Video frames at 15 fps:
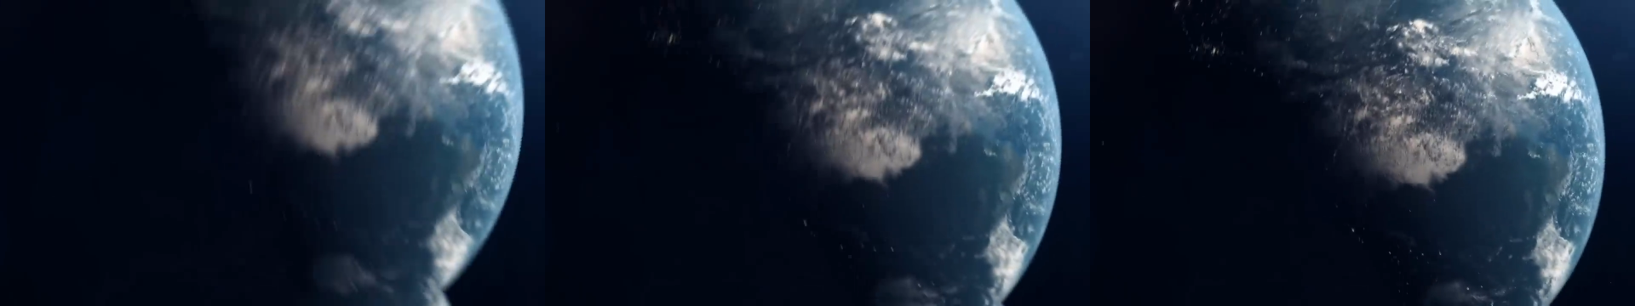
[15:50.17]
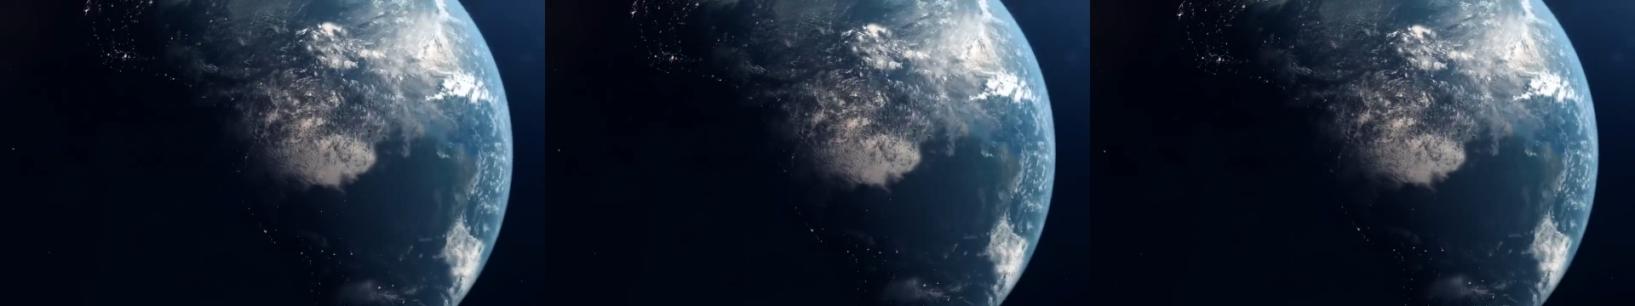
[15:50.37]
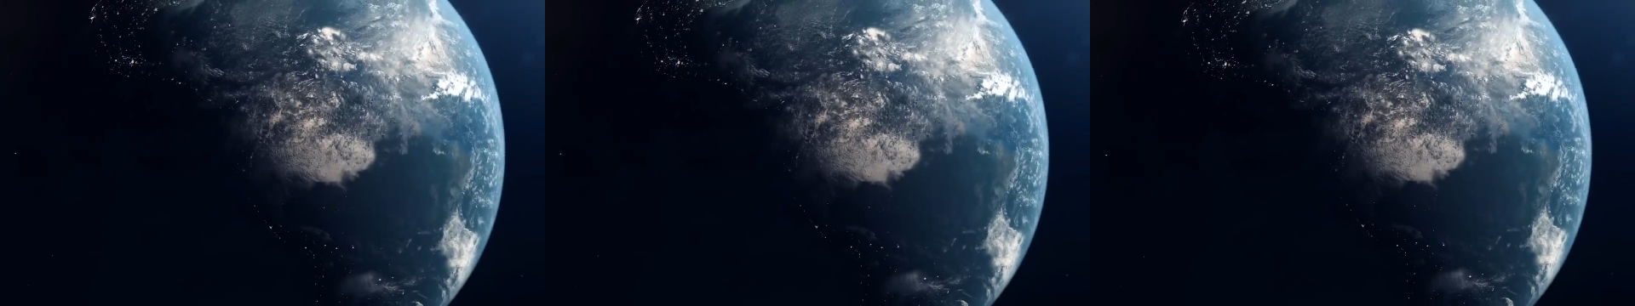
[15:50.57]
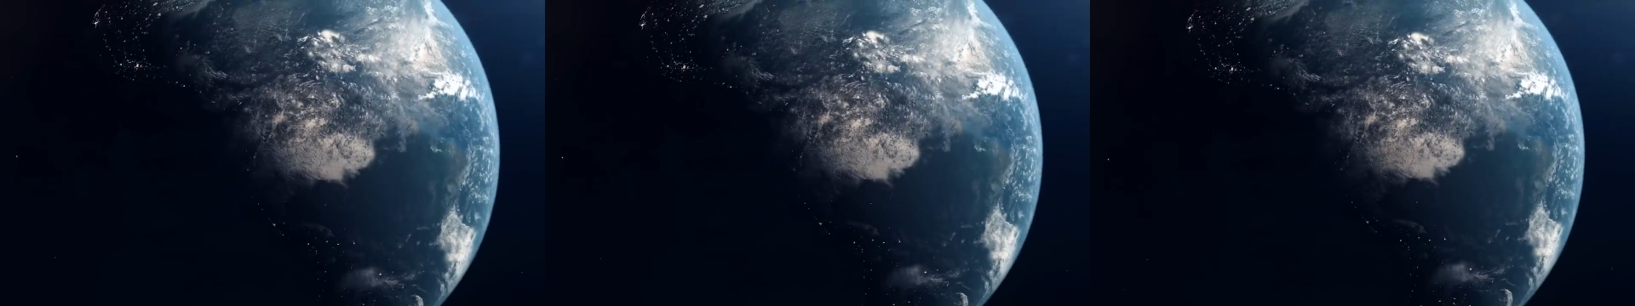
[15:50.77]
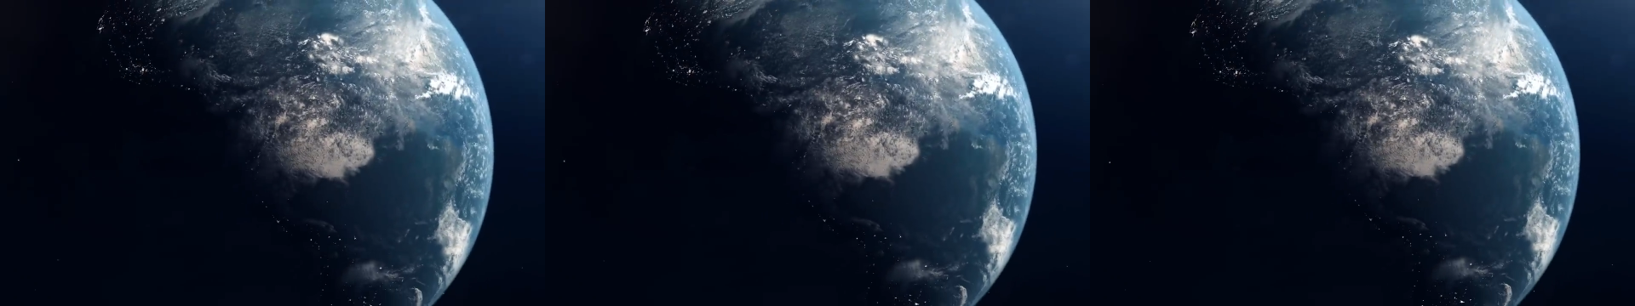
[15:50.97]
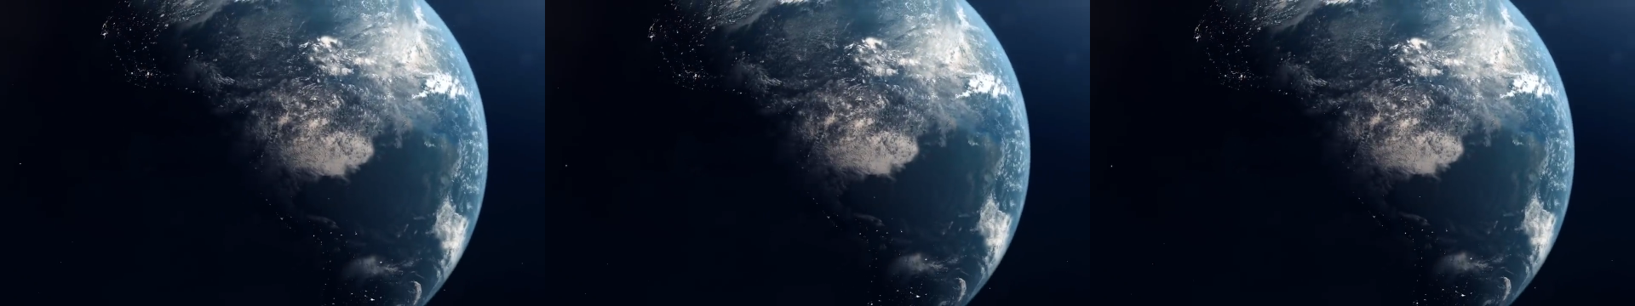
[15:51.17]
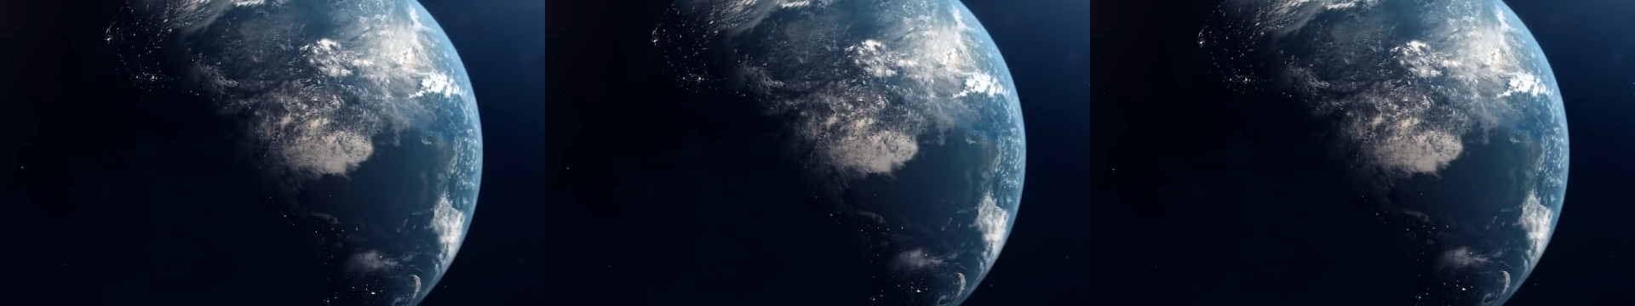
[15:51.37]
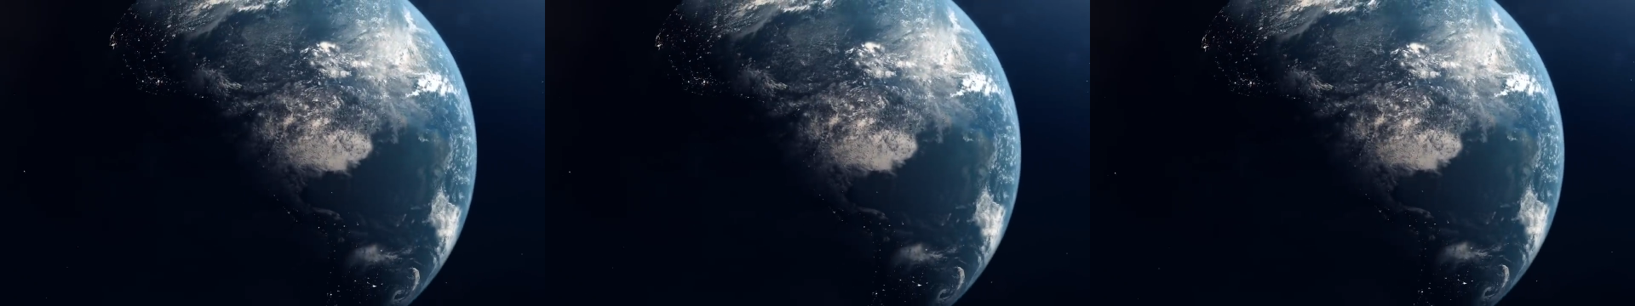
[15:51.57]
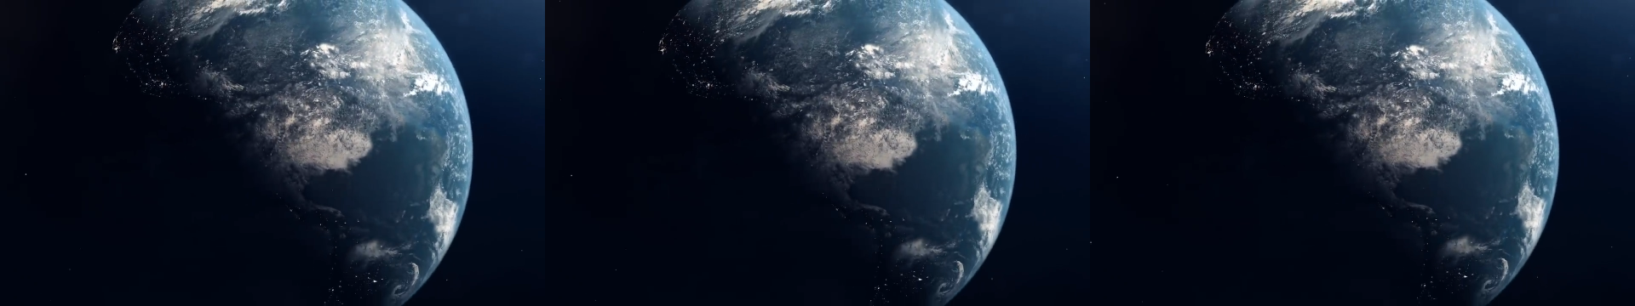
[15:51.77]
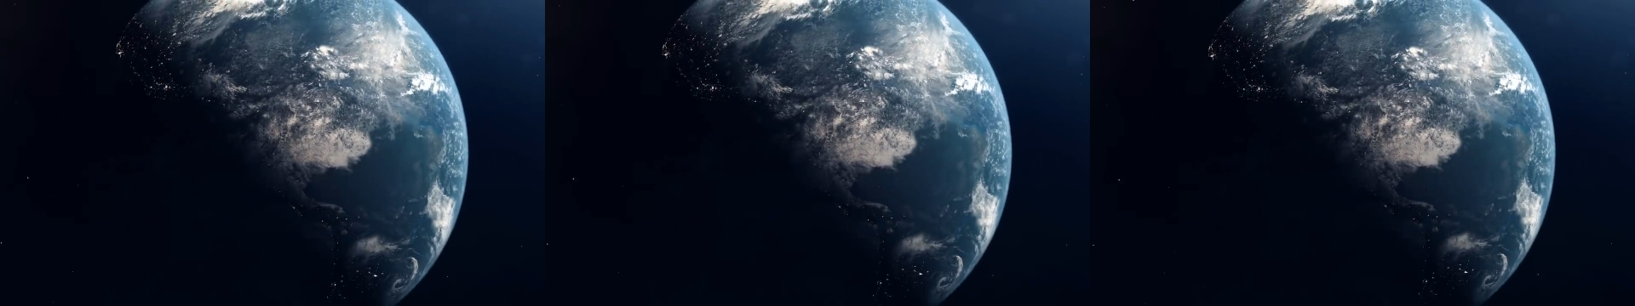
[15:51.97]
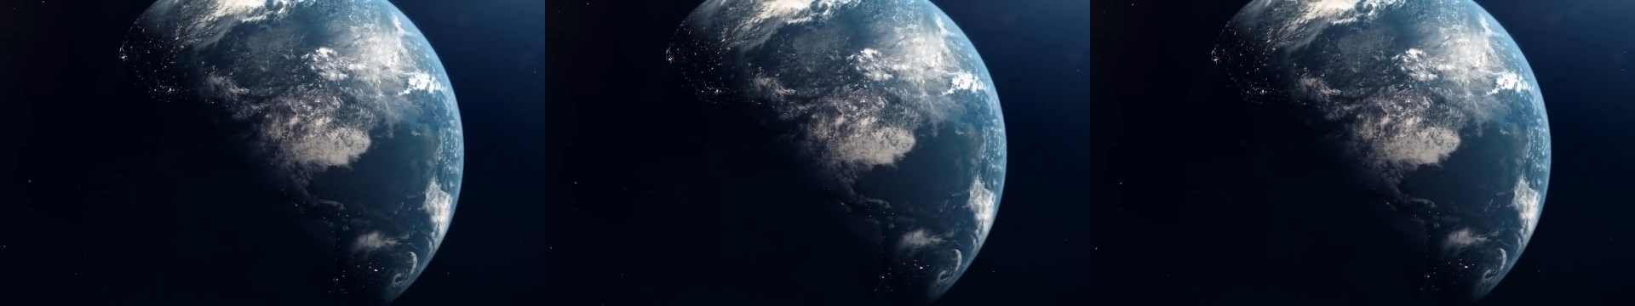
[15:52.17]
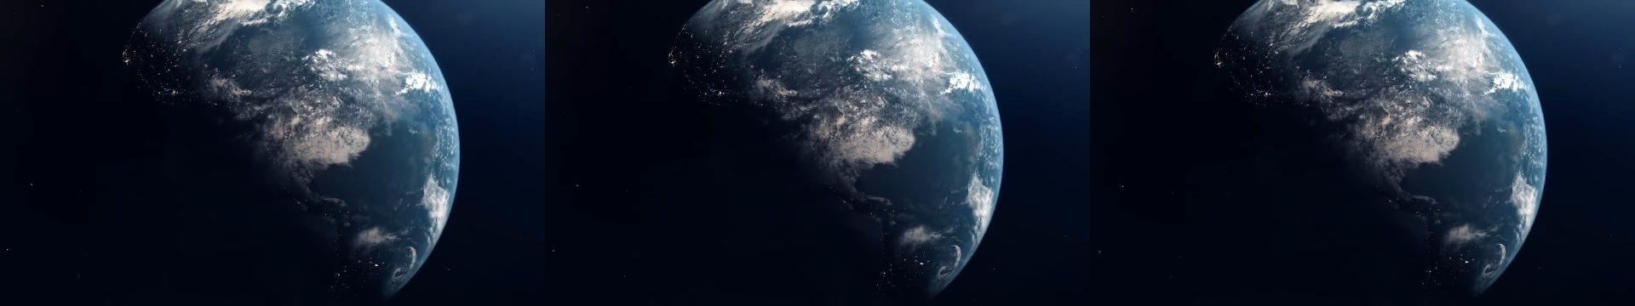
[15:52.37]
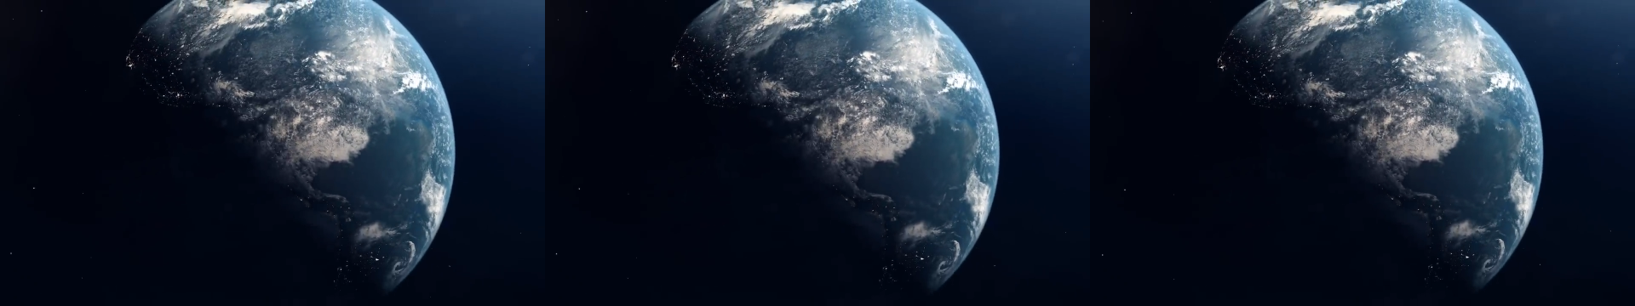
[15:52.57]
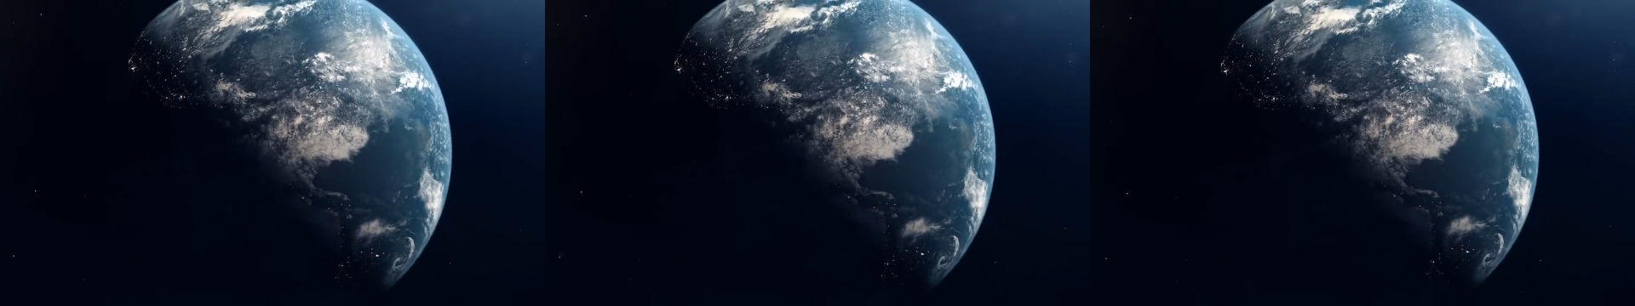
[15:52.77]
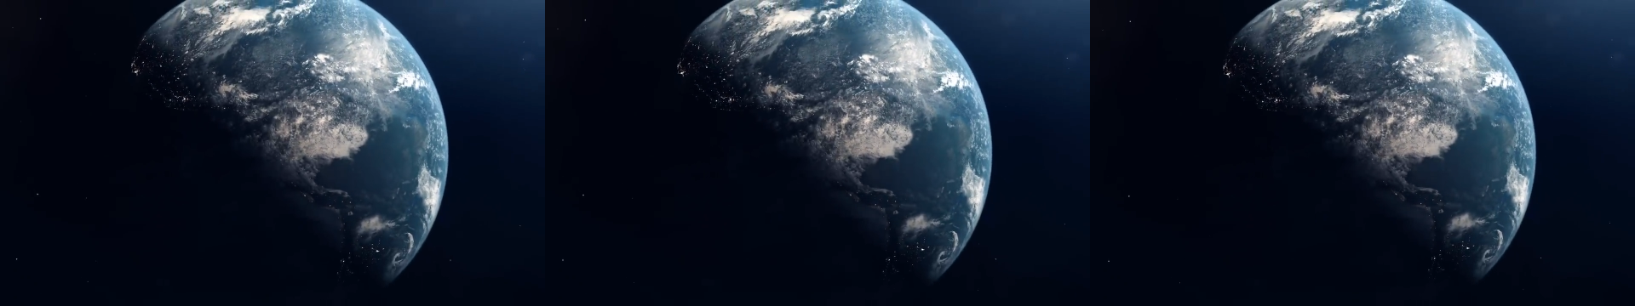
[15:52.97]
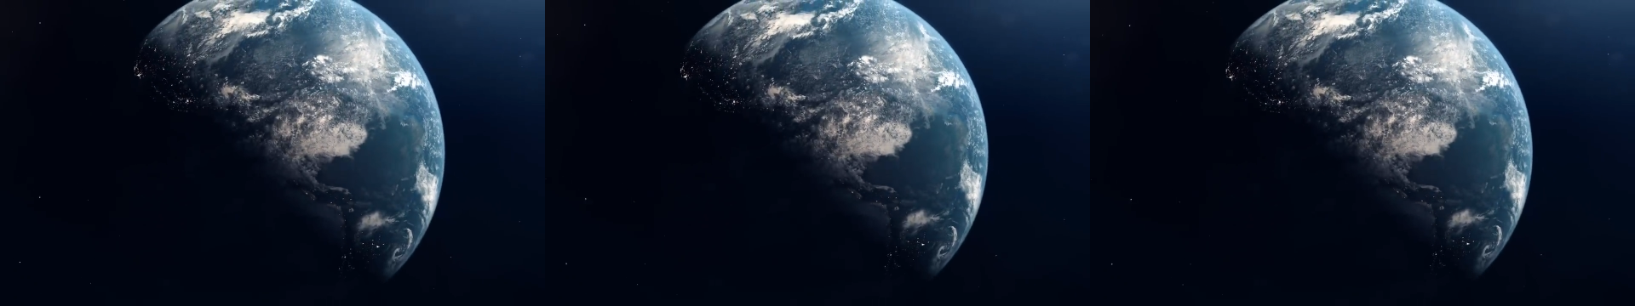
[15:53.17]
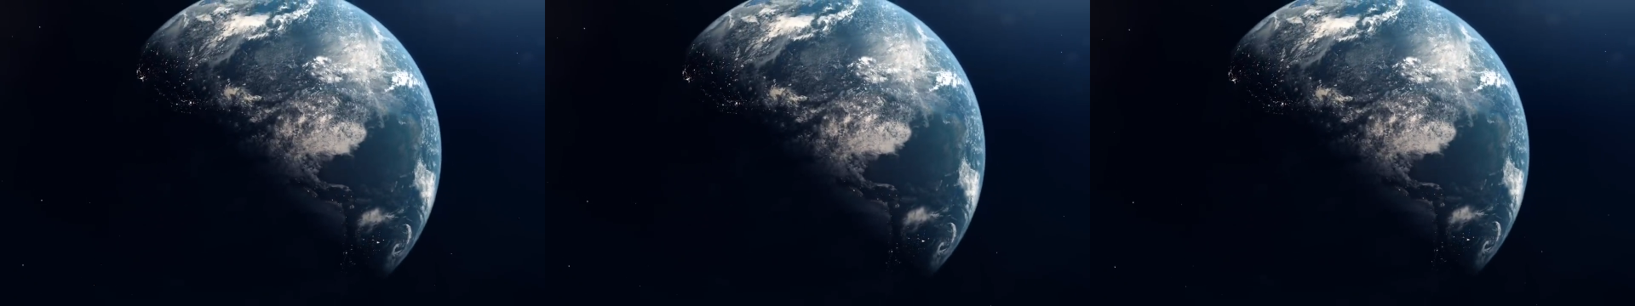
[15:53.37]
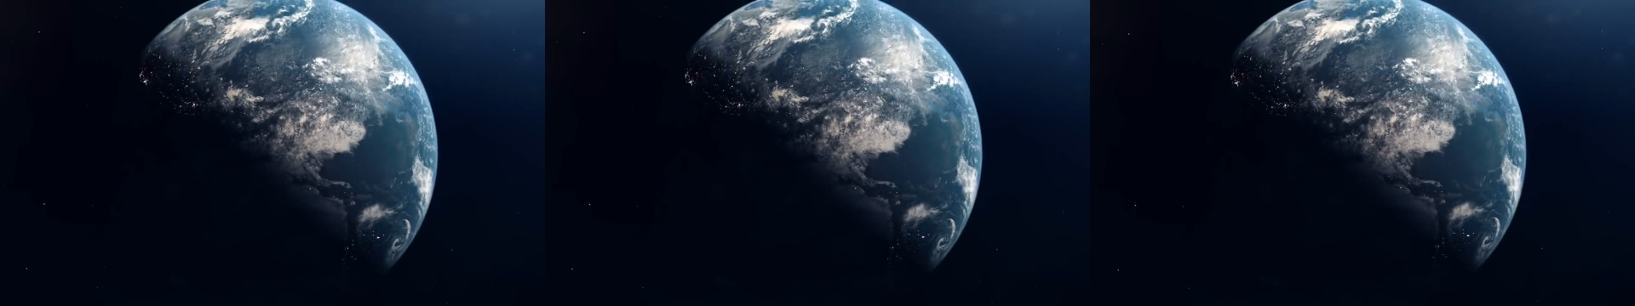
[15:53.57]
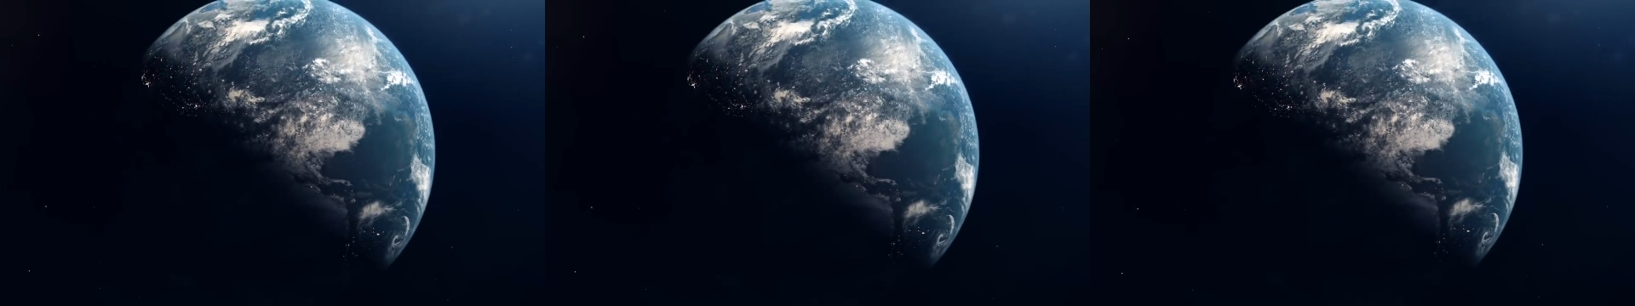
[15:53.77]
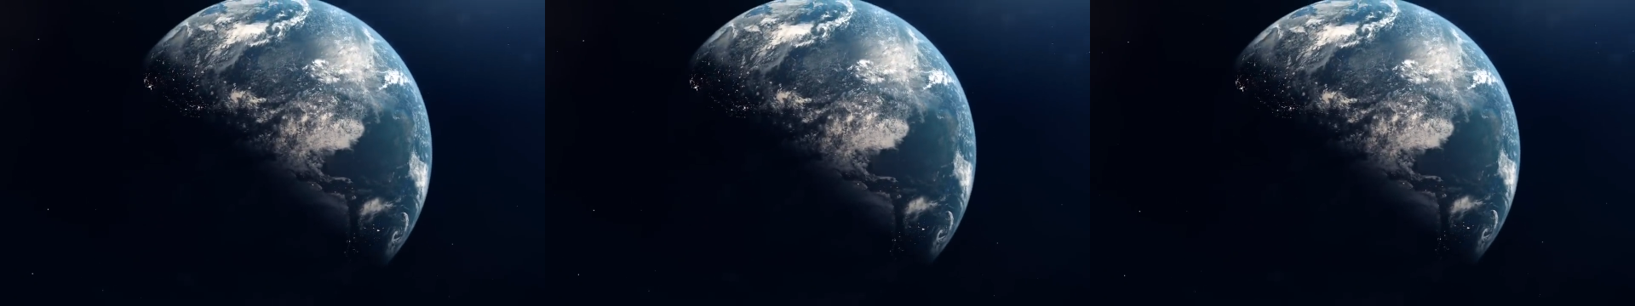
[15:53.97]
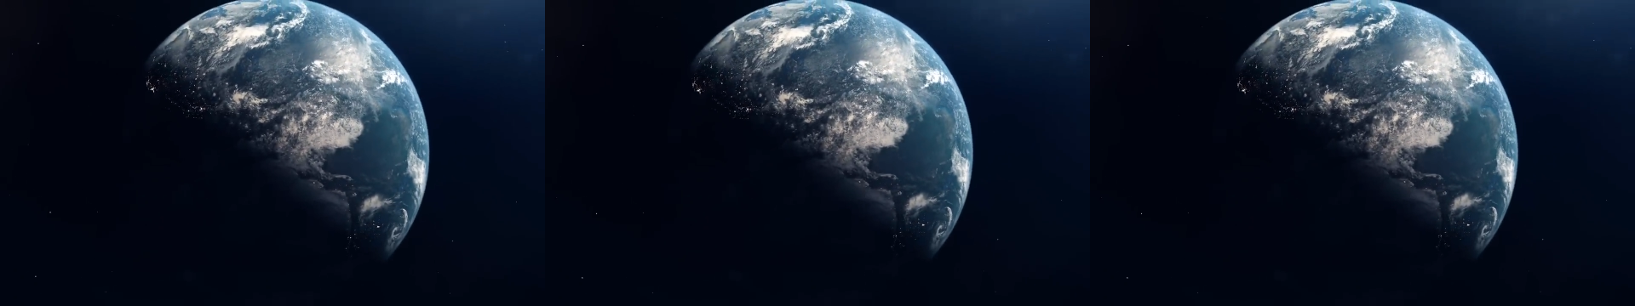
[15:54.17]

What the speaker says: (no speaker visible)